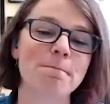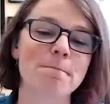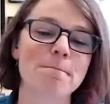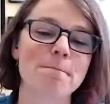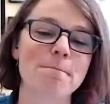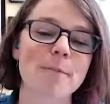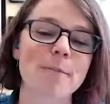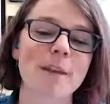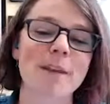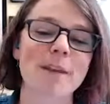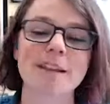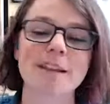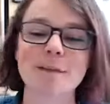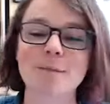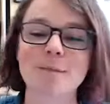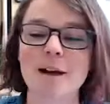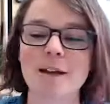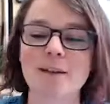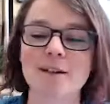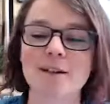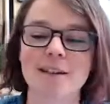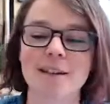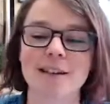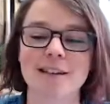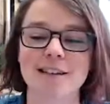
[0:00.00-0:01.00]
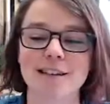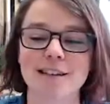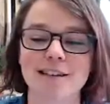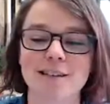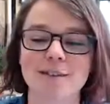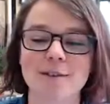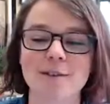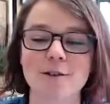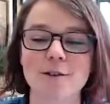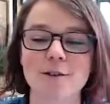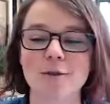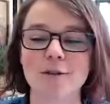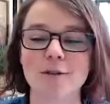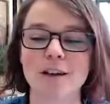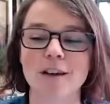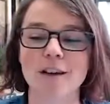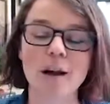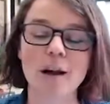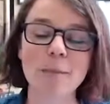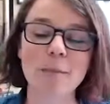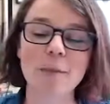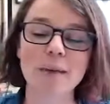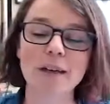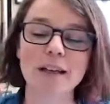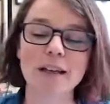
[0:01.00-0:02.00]
And this mantra is, to the
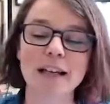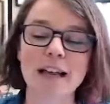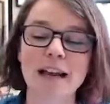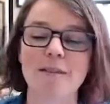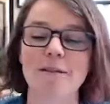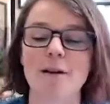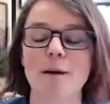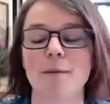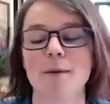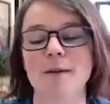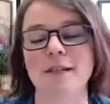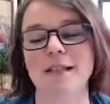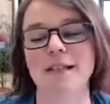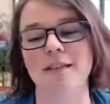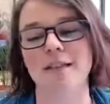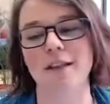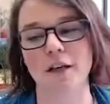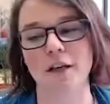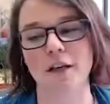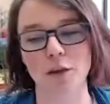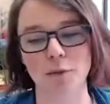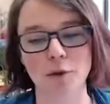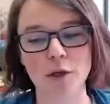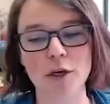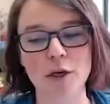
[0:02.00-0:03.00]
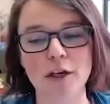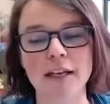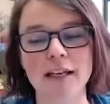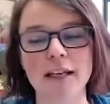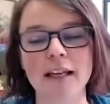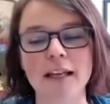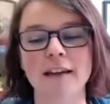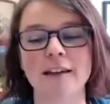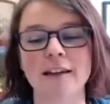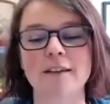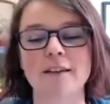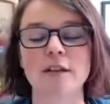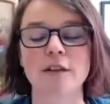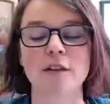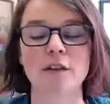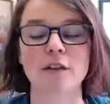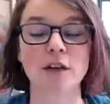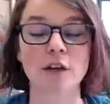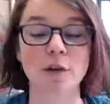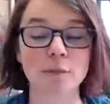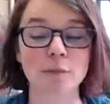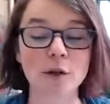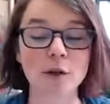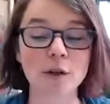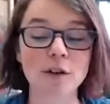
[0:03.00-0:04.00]
company, I represent the community. To the
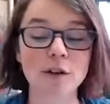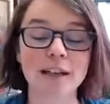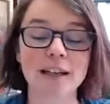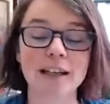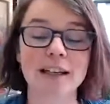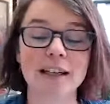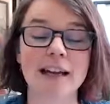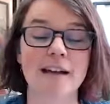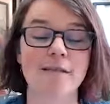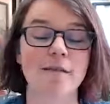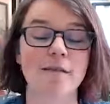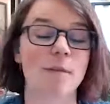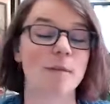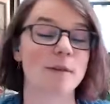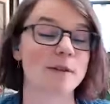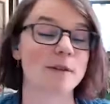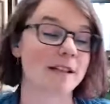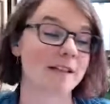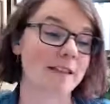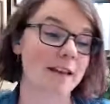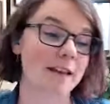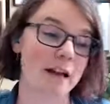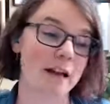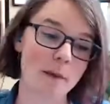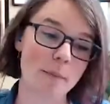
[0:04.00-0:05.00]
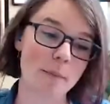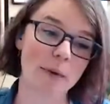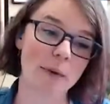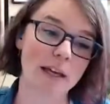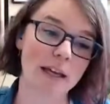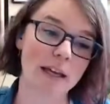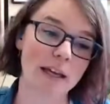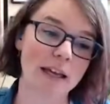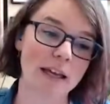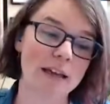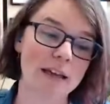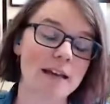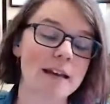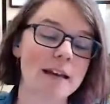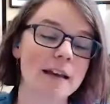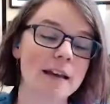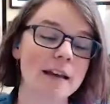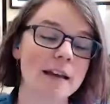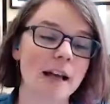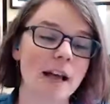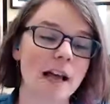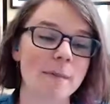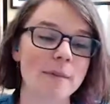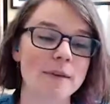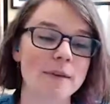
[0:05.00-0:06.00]
community, I represent the company.
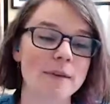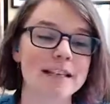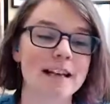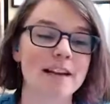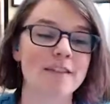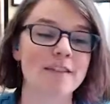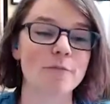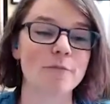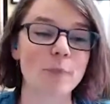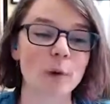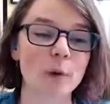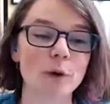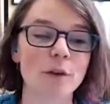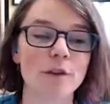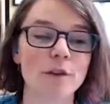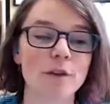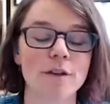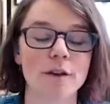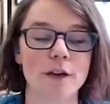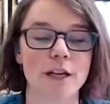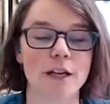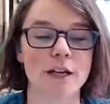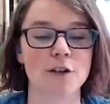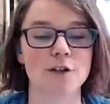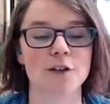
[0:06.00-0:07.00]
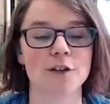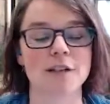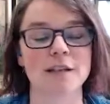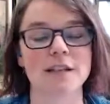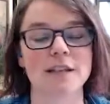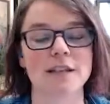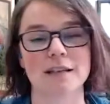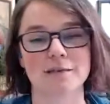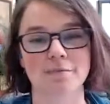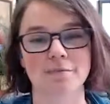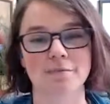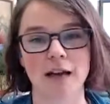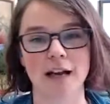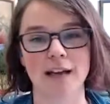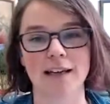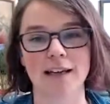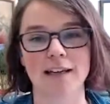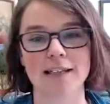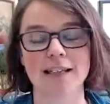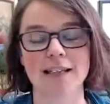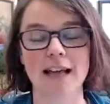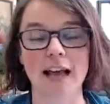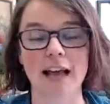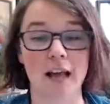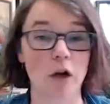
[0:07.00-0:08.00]
I must have both of their interests in
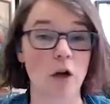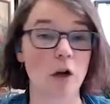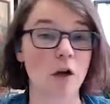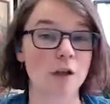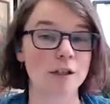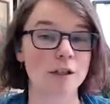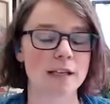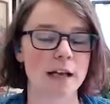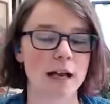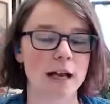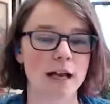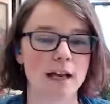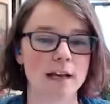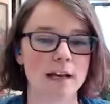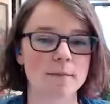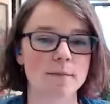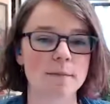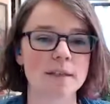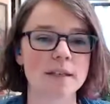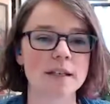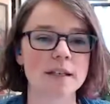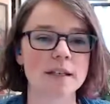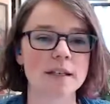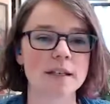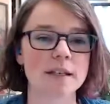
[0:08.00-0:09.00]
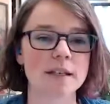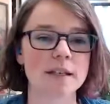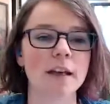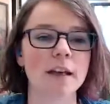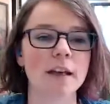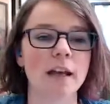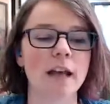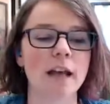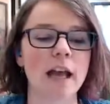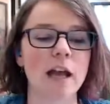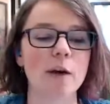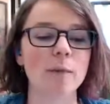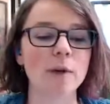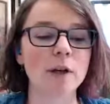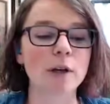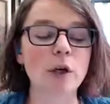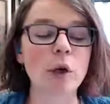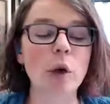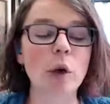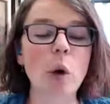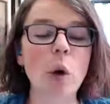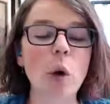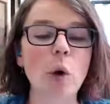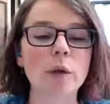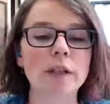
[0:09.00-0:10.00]
mind at all times. And when you're
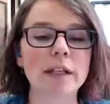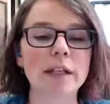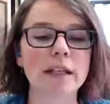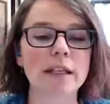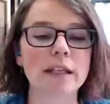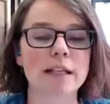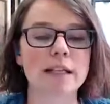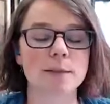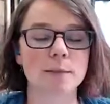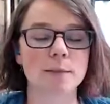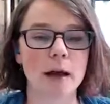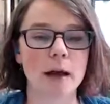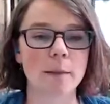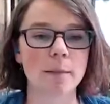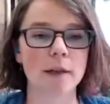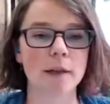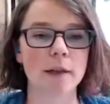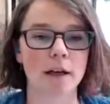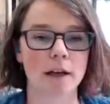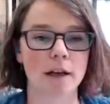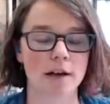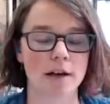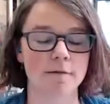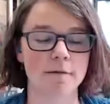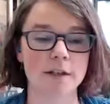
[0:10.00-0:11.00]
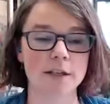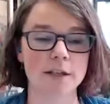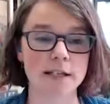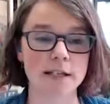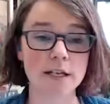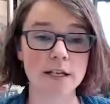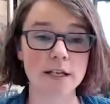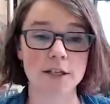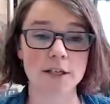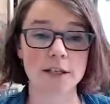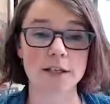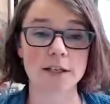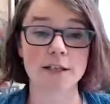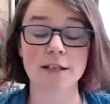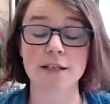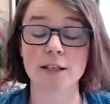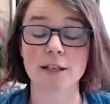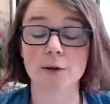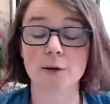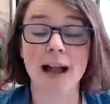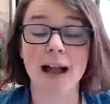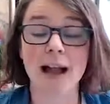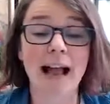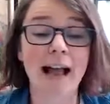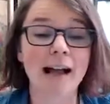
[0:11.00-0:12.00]
holding these public conversations,
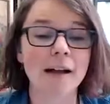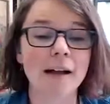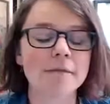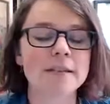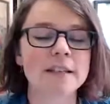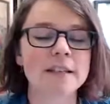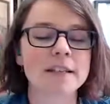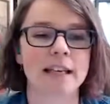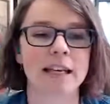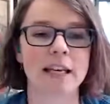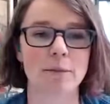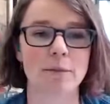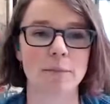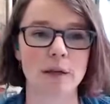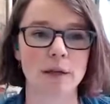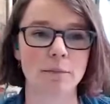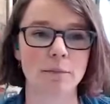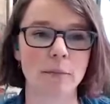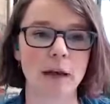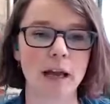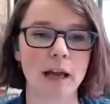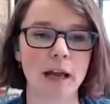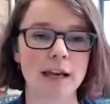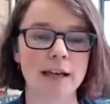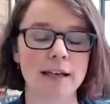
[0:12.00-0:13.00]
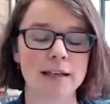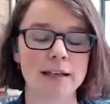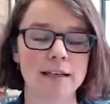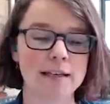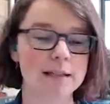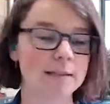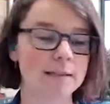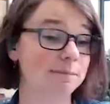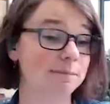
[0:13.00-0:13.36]
you have to keep in mind